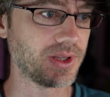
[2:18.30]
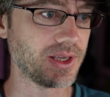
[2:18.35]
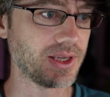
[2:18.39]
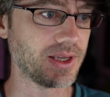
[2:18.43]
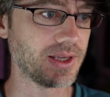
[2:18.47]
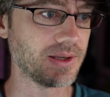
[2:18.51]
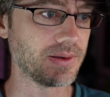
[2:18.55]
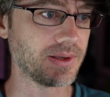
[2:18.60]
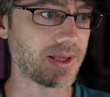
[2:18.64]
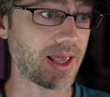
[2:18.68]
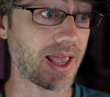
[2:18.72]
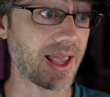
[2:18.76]

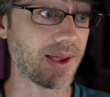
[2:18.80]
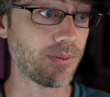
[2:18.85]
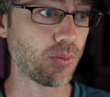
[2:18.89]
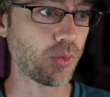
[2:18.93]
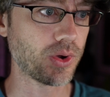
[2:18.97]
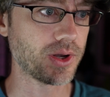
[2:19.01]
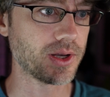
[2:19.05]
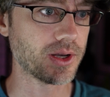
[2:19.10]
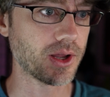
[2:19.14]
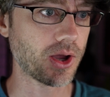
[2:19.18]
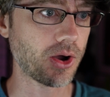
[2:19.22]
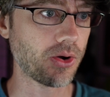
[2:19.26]
the game
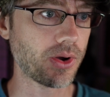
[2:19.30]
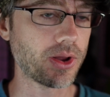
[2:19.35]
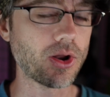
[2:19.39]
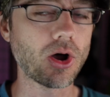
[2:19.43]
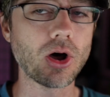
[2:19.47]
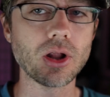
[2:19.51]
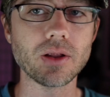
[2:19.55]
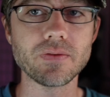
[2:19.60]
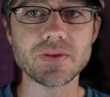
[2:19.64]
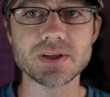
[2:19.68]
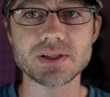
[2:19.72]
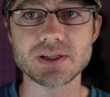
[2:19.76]
window, and
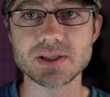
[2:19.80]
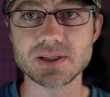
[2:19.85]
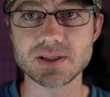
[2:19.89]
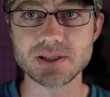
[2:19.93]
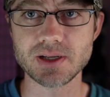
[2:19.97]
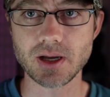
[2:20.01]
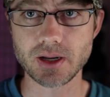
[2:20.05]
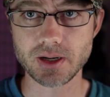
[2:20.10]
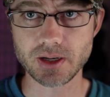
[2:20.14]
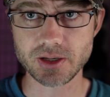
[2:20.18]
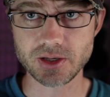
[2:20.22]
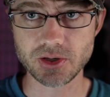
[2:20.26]
all of this is
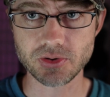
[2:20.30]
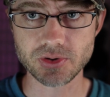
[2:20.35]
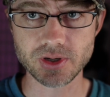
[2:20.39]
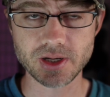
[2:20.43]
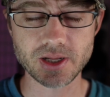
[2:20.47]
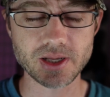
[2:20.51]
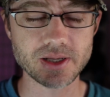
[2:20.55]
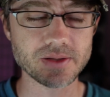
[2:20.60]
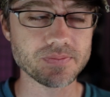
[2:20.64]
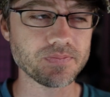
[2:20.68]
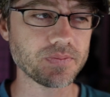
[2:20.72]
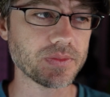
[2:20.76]
done in
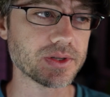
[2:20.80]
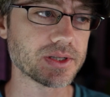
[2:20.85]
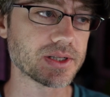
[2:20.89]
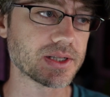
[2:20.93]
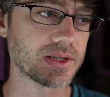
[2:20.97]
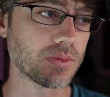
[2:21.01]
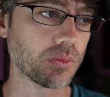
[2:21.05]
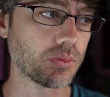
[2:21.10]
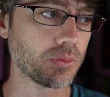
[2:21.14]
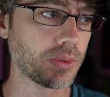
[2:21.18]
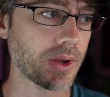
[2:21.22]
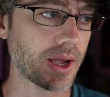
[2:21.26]
Unity, this
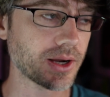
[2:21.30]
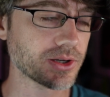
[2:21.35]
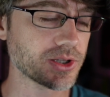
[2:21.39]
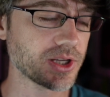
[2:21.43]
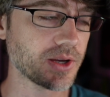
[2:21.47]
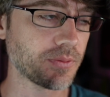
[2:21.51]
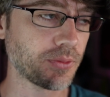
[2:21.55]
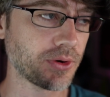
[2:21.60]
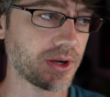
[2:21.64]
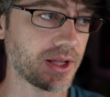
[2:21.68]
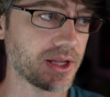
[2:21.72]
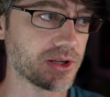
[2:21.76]
is
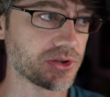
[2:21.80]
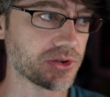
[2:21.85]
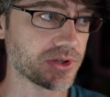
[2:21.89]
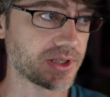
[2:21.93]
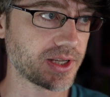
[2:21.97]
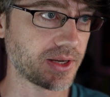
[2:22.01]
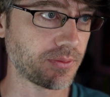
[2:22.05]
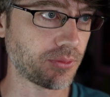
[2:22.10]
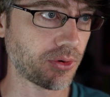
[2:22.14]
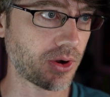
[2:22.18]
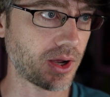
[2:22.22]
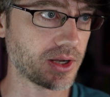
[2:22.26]
actually a pretty
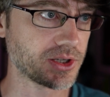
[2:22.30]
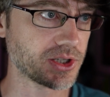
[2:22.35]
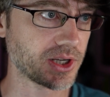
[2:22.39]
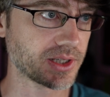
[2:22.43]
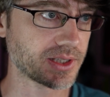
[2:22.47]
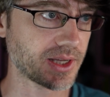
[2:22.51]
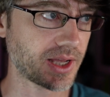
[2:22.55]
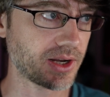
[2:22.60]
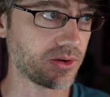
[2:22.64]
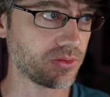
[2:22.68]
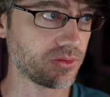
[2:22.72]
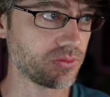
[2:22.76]
interesting
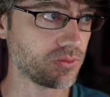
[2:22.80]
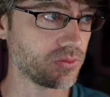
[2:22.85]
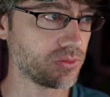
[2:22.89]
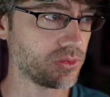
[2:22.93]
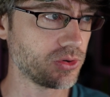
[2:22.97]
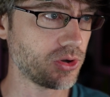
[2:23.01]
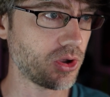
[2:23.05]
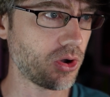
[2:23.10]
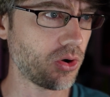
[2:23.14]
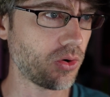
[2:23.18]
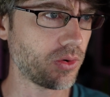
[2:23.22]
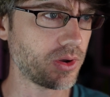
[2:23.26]
project. I don't
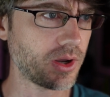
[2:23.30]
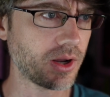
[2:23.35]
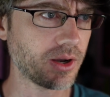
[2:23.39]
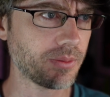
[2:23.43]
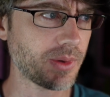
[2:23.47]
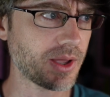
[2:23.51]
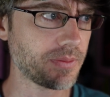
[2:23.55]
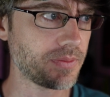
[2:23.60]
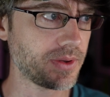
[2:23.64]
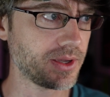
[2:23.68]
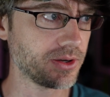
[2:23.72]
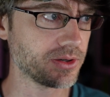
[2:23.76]
know, none of
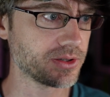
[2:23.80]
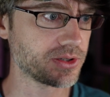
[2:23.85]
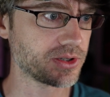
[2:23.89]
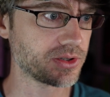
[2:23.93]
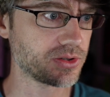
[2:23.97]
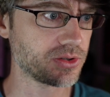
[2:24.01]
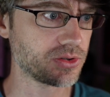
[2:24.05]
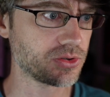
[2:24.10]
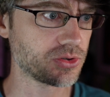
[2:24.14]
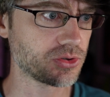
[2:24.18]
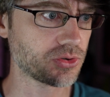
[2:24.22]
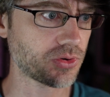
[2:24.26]
my peers
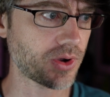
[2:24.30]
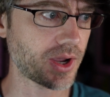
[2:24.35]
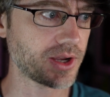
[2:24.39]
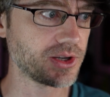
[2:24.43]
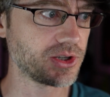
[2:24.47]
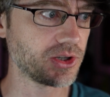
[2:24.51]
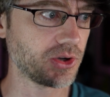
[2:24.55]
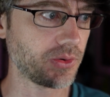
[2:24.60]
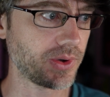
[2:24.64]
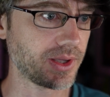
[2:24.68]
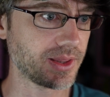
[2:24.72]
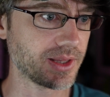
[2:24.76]
try
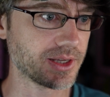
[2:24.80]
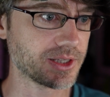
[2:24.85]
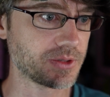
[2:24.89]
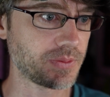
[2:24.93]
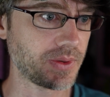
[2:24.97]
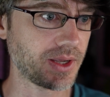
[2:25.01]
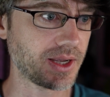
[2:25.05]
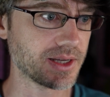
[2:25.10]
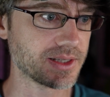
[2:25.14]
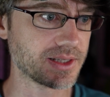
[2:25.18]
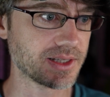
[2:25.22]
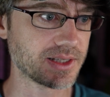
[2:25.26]
doing this
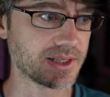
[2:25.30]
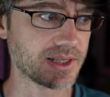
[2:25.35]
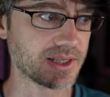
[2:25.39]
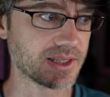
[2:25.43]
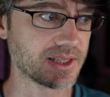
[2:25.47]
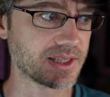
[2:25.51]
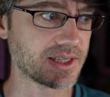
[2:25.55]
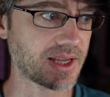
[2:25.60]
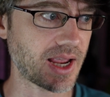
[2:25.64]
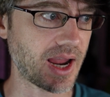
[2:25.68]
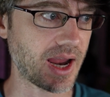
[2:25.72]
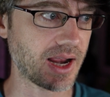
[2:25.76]
because it's
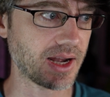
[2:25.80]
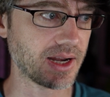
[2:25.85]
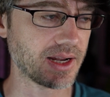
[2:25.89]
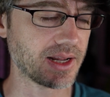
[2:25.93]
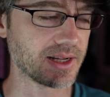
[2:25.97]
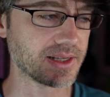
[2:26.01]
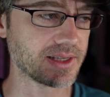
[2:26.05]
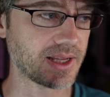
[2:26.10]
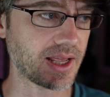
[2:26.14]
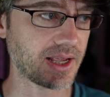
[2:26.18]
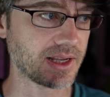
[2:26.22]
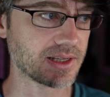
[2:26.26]
insane and
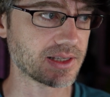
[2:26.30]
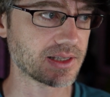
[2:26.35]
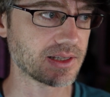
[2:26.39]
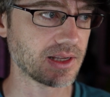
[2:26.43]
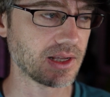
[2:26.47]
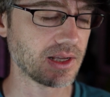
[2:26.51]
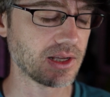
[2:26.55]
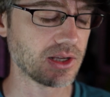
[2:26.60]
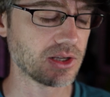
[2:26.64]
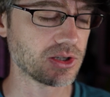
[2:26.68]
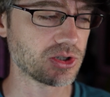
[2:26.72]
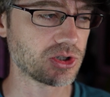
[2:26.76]
it takes
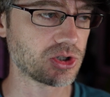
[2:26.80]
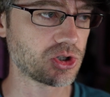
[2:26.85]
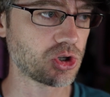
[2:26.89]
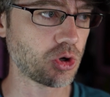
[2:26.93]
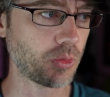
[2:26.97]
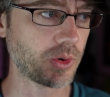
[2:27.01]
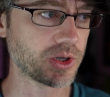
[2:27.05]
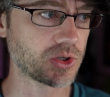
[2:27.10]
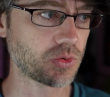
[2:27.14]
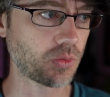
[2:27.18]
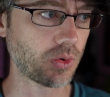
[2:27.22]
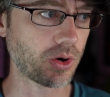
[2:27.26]
so
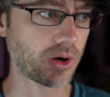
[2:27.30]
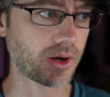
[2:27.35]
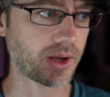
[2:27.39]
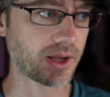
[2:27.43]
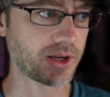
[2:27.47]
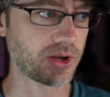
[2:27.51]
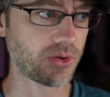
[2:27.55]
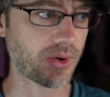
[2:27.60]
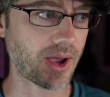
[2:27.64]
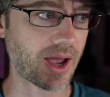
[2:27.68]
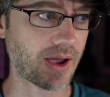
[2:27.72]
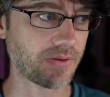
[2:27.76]
much work
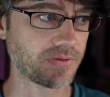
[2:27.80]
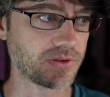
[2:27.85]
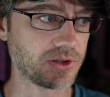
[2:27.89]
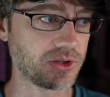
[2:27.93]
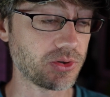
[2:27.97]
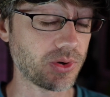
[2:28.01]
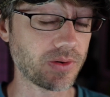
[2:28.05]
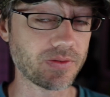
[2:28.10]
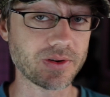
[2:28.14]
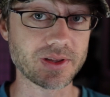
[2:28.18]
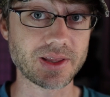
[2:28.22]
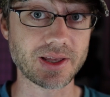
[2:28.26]
and you have to
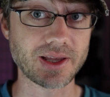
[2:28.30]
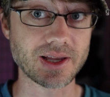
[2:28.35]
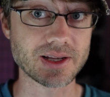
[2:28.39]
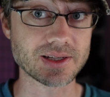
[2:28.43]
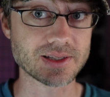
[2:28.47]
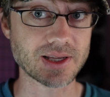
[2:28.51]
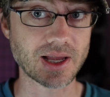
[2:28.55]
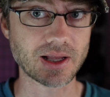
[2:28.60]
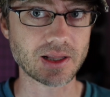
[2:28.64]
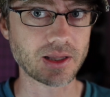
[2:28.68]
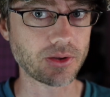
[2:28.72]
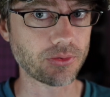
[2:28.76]
do everything
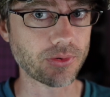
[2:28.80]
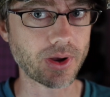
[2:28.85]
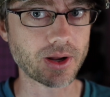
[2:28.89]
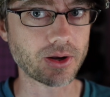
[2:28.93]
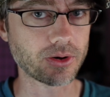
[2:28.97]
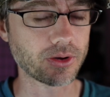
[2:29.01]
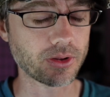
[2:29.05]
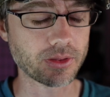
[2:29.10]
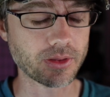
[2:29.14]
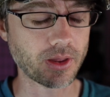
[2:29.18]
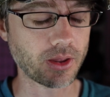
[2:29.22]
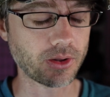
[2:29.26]
exactly right
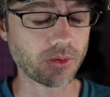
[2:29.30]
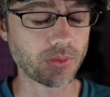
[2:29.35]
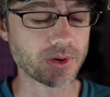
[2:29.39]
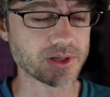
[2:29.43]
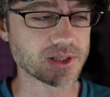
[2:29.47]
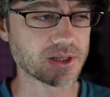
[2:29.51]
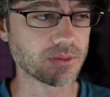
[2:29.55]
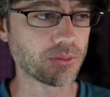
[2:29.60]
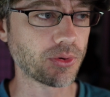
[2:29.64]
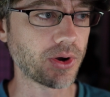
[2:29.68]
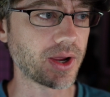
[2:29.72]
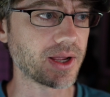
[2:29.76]
or otherwise
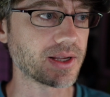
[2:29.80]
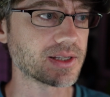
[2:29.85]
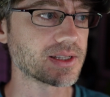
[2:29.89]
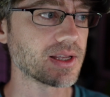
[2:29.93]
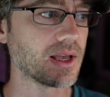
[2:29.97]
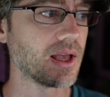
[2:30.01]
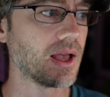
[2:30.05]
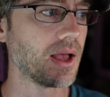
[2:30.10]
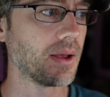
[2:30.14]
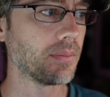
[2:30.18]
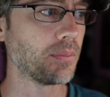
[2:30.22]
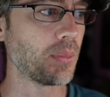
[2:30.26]
it breaks.
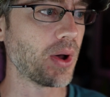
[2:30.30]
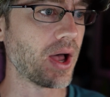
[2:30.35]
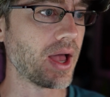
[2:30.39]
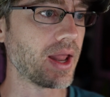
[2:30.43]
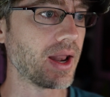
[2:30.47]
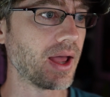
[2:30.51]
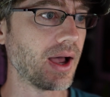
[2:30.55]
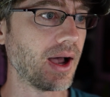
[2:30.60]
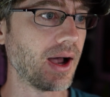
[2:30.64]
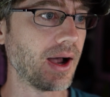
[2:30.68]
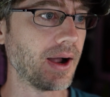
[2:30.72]
But